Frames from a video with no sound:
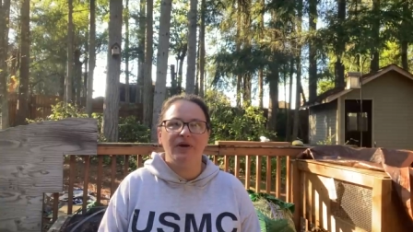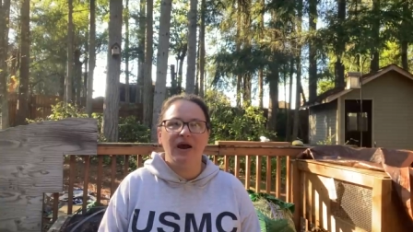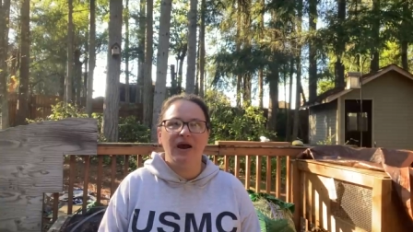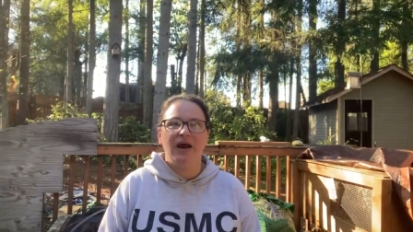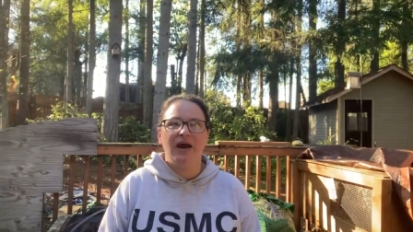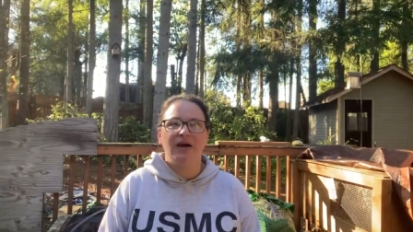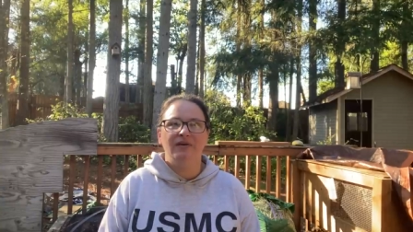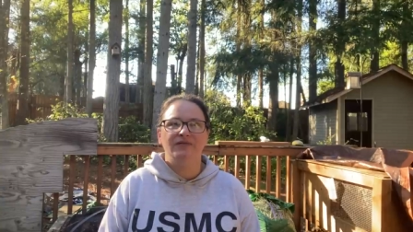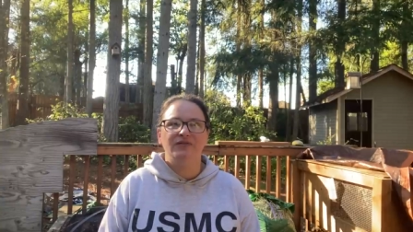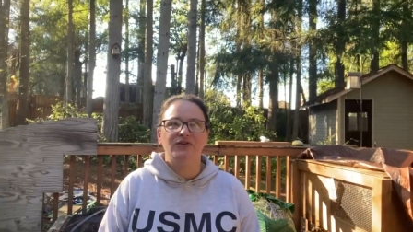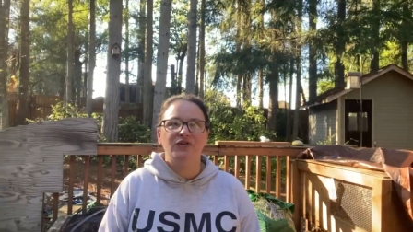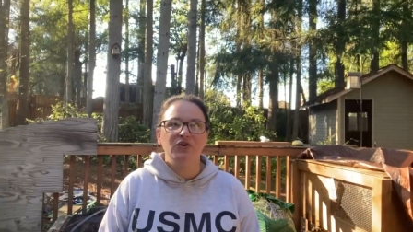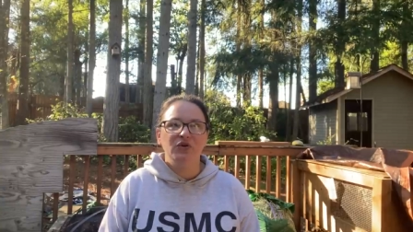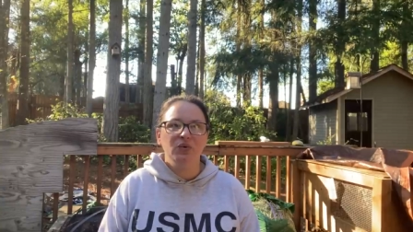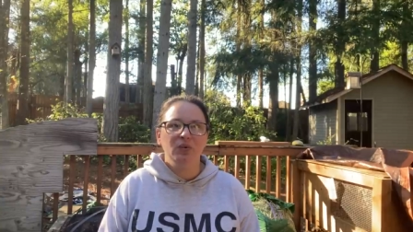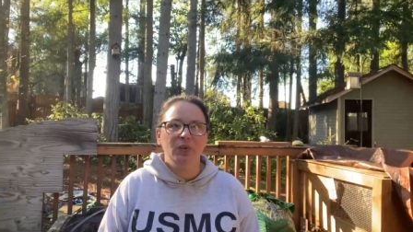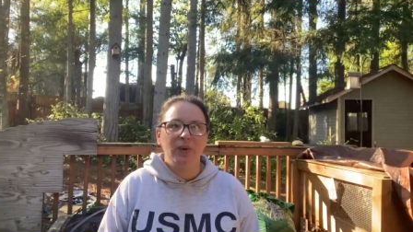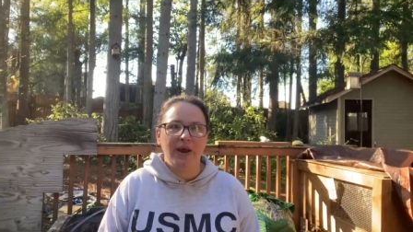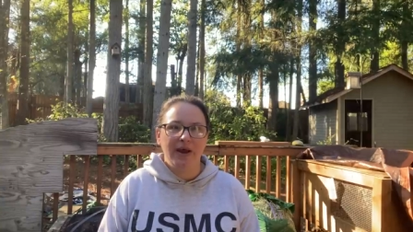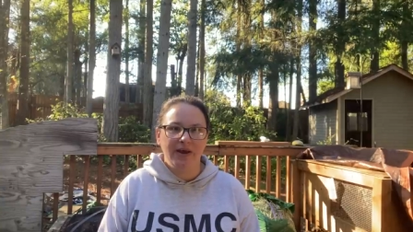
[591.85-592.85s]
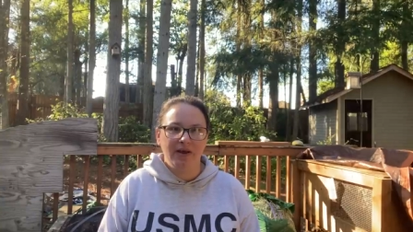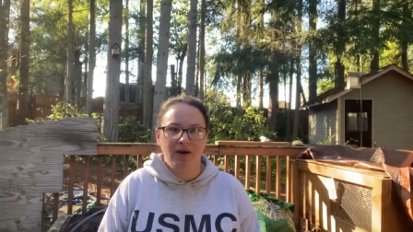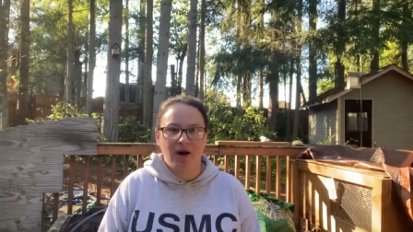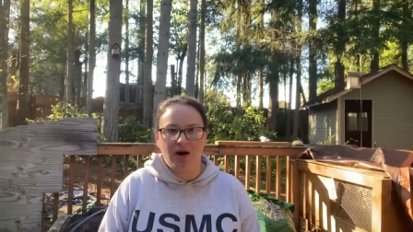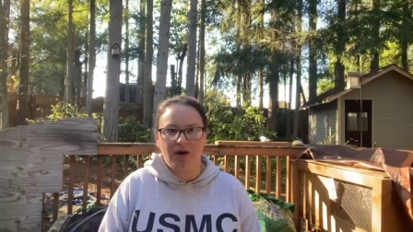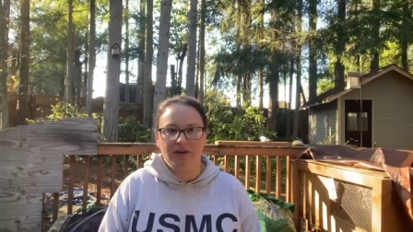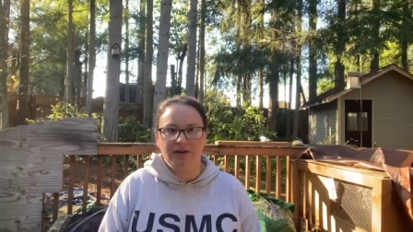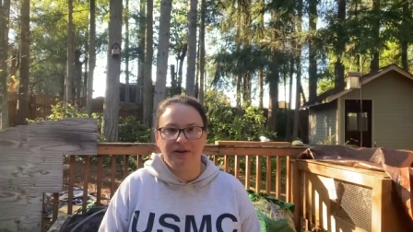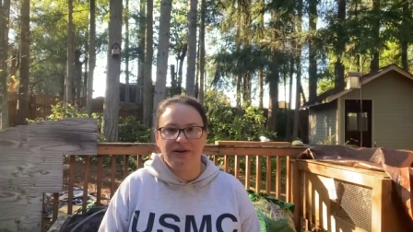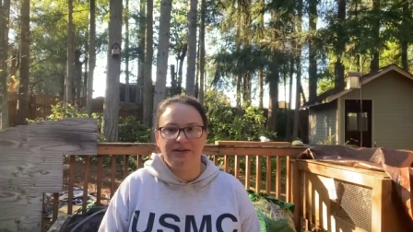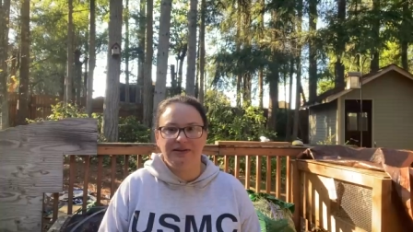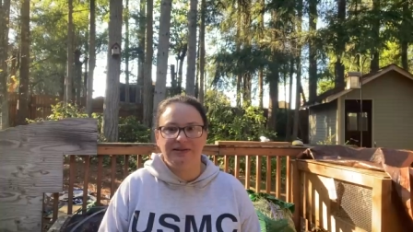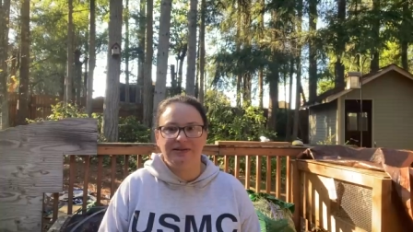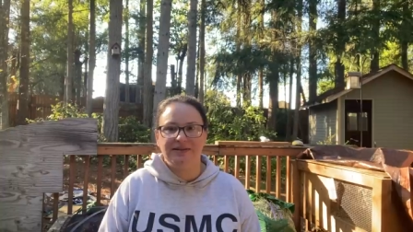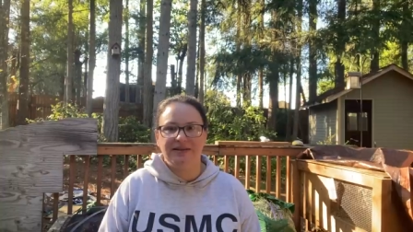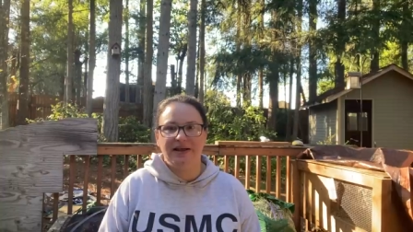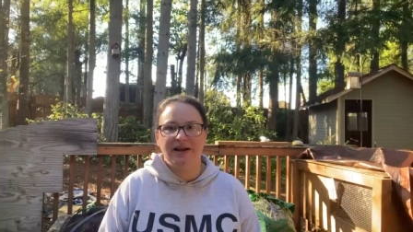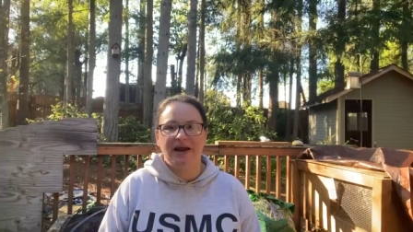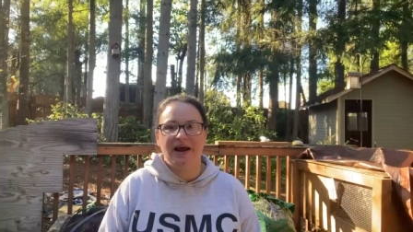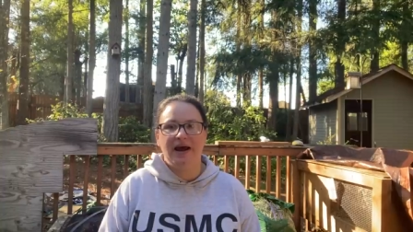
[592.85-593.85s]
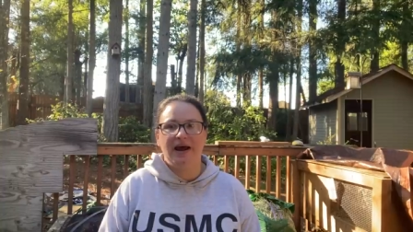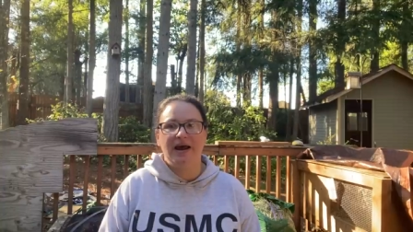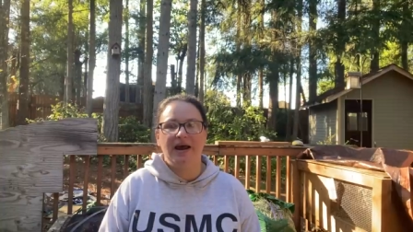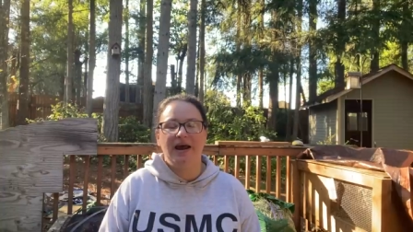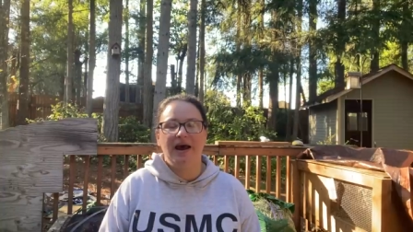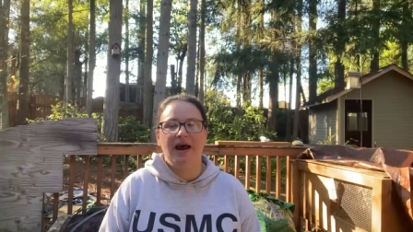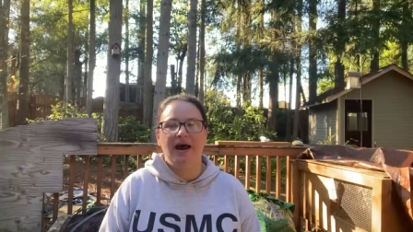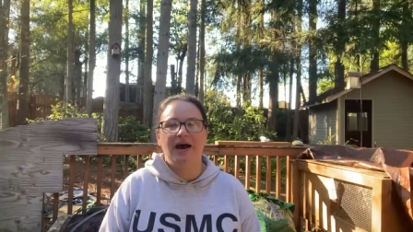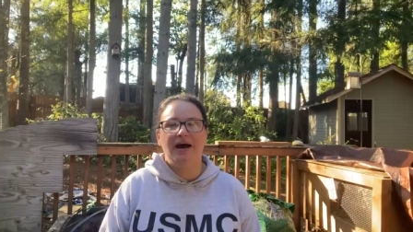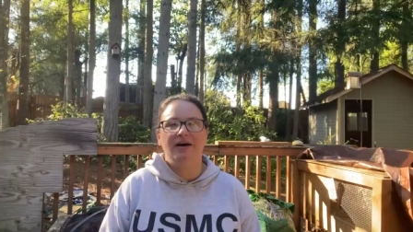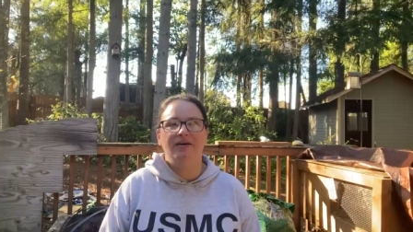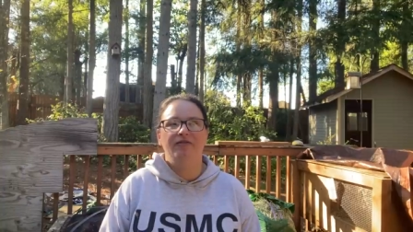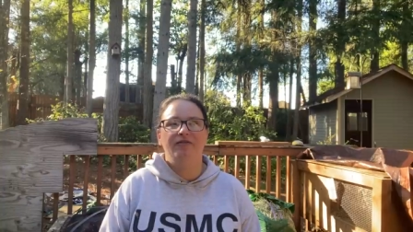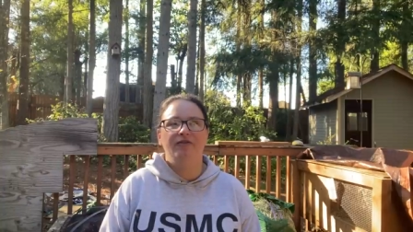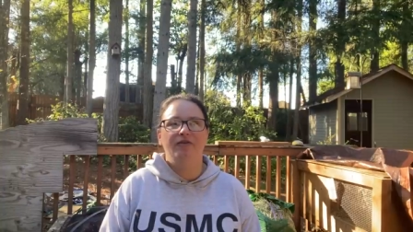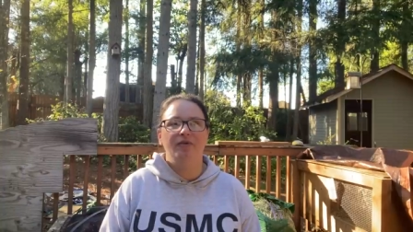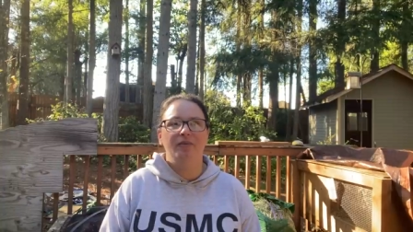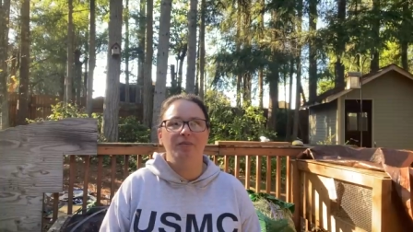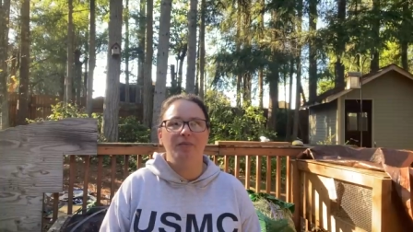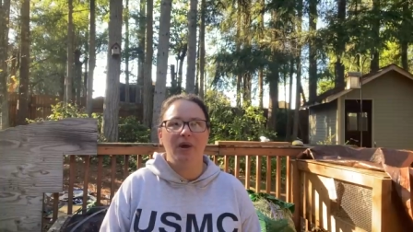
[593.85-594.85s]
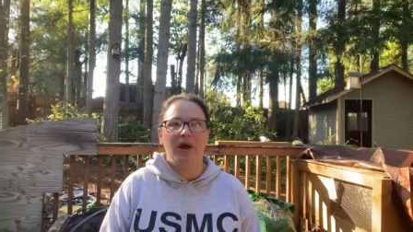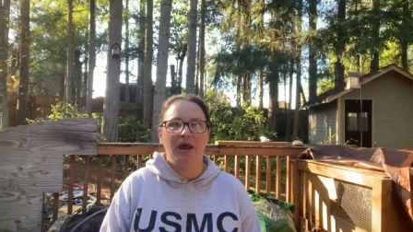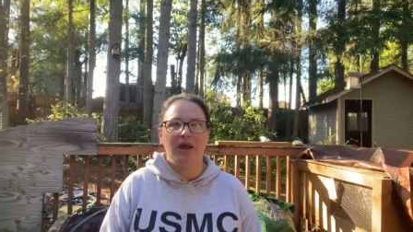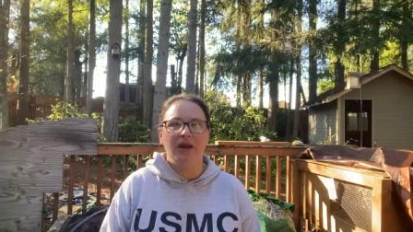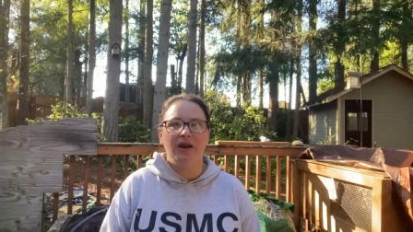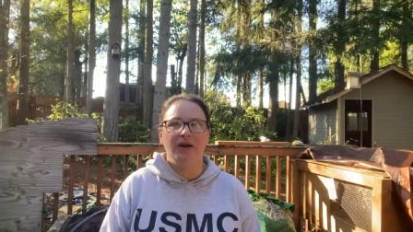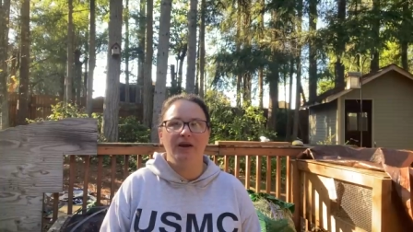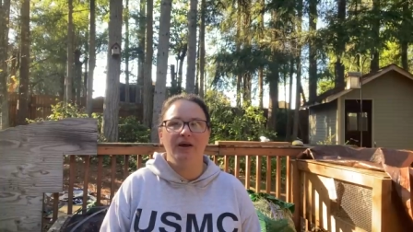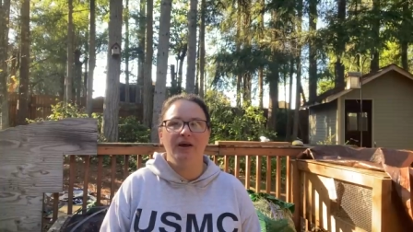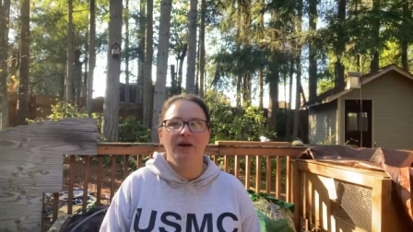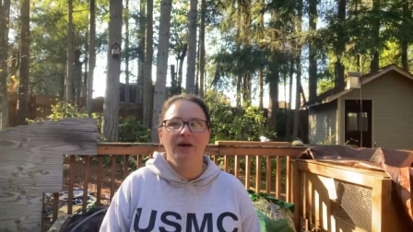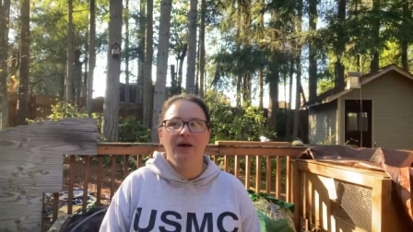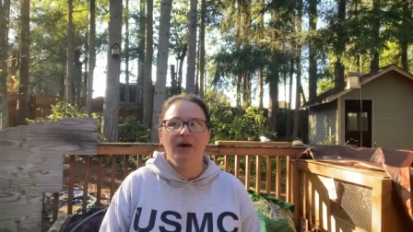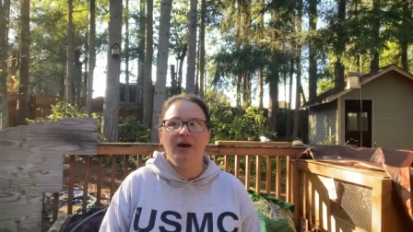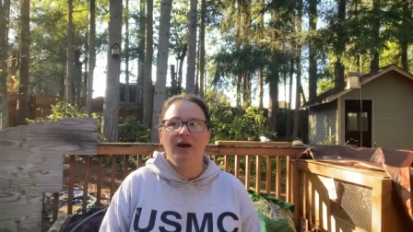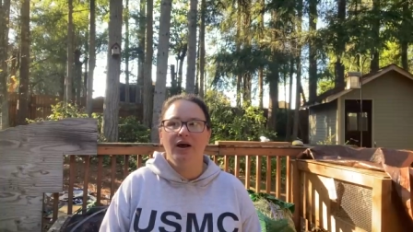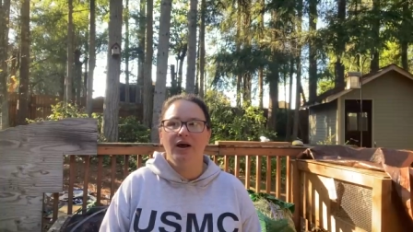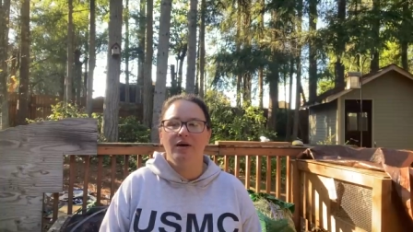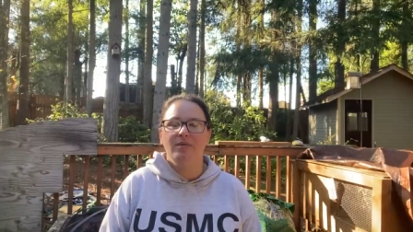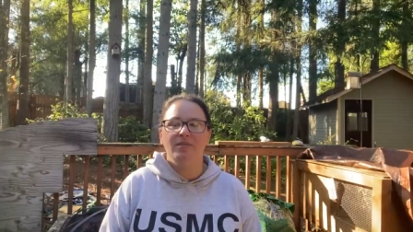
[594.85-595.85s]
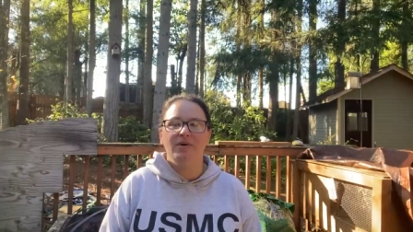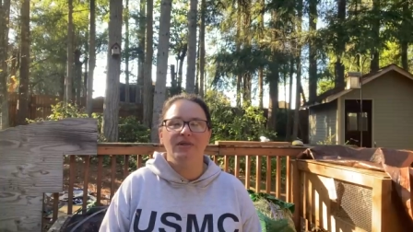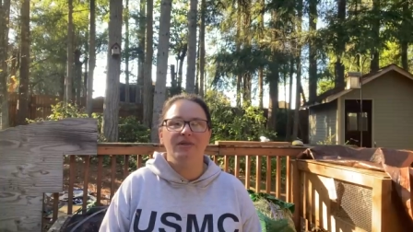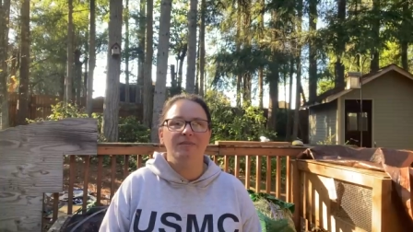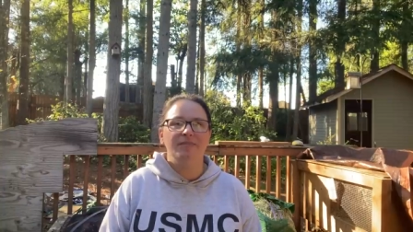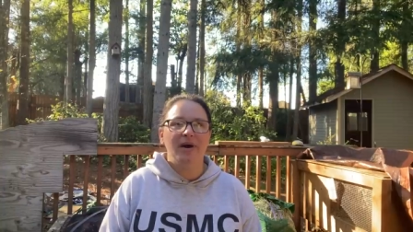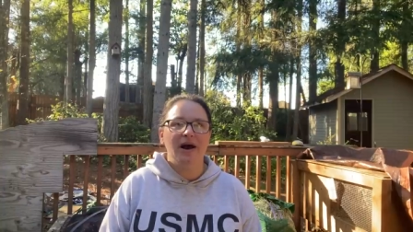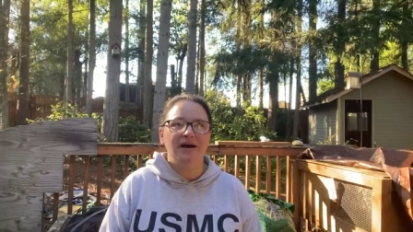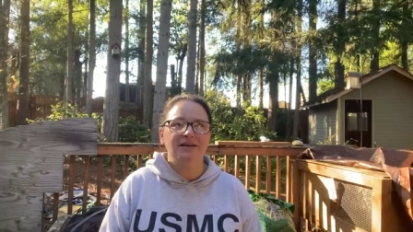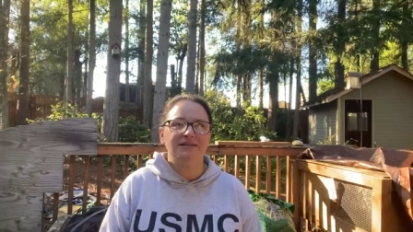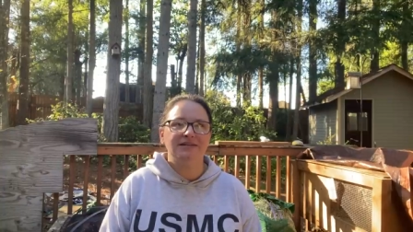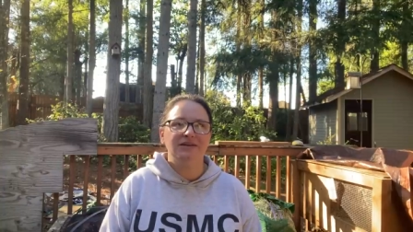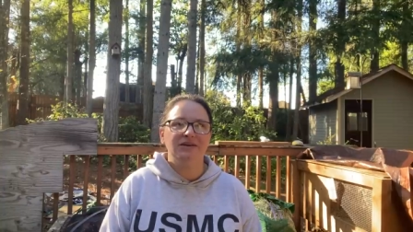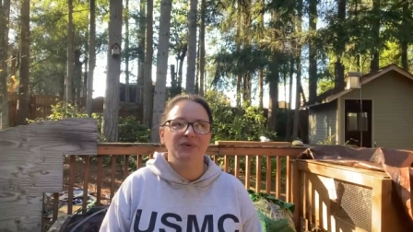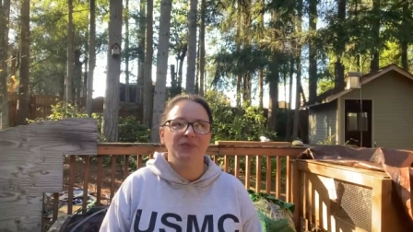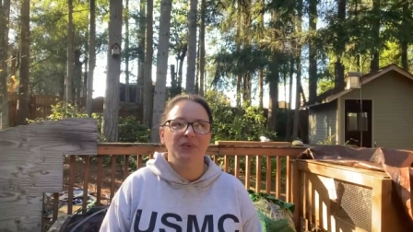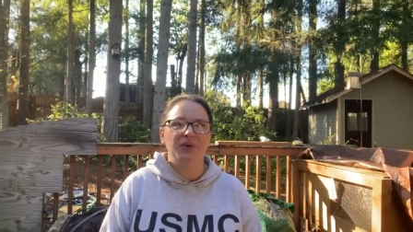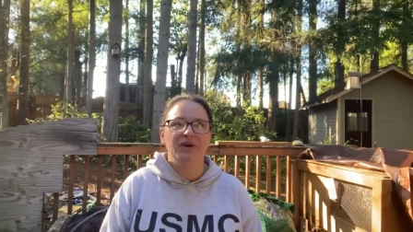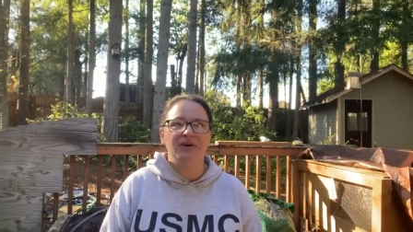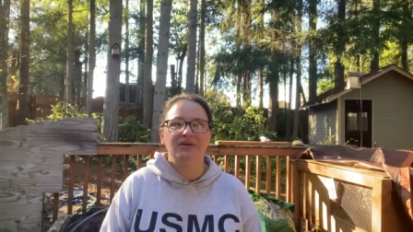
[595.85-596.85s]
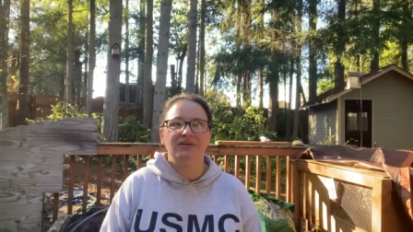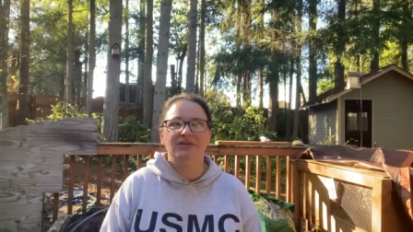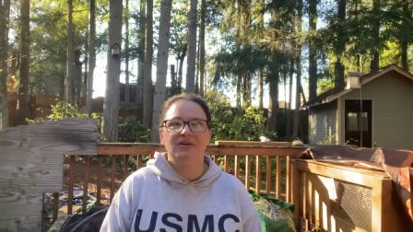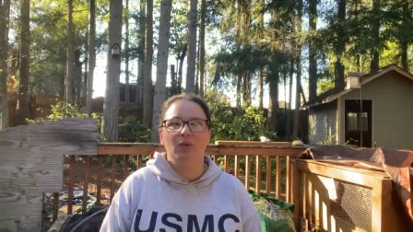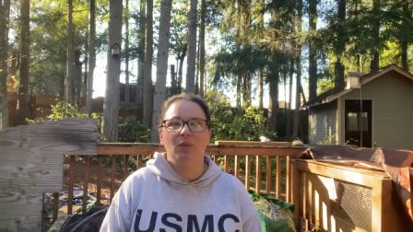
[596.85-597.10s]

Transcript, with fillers: I have two red garlands that I have made um, in the past two weeks.